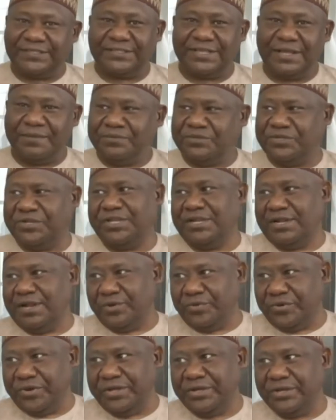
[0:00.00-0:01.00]
I'm taking
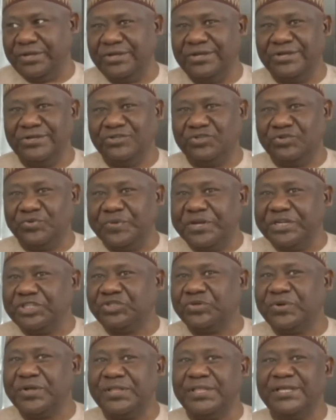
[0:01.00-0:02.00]
away to make
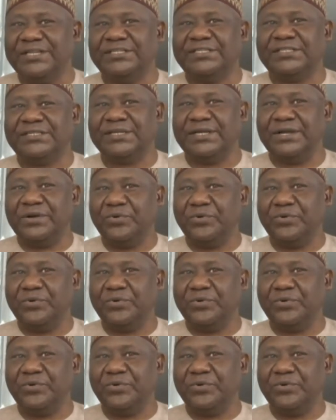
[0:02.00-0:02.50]
sure that